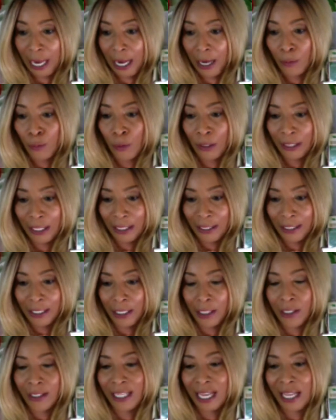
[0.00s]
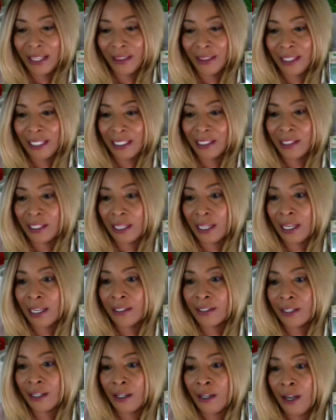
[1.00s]
And when I tell you that this
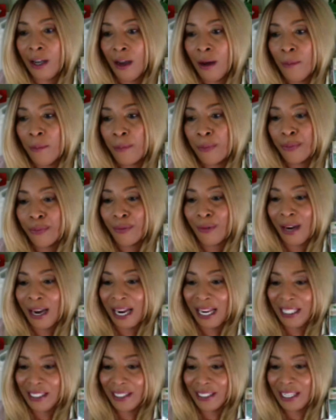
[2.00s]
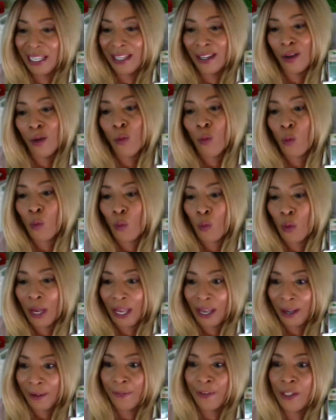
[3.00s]
is a price in a
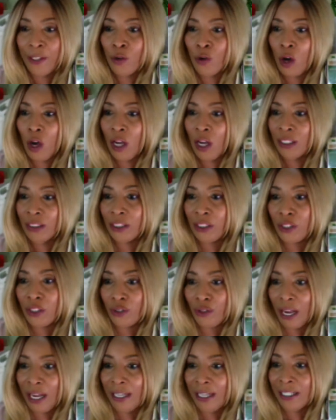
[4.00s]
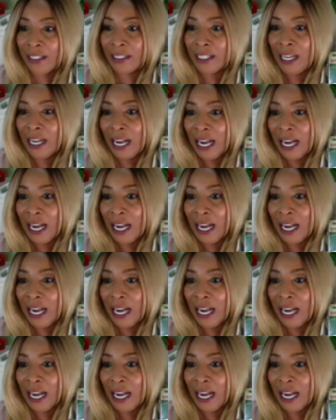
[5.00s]
way for you all to try it,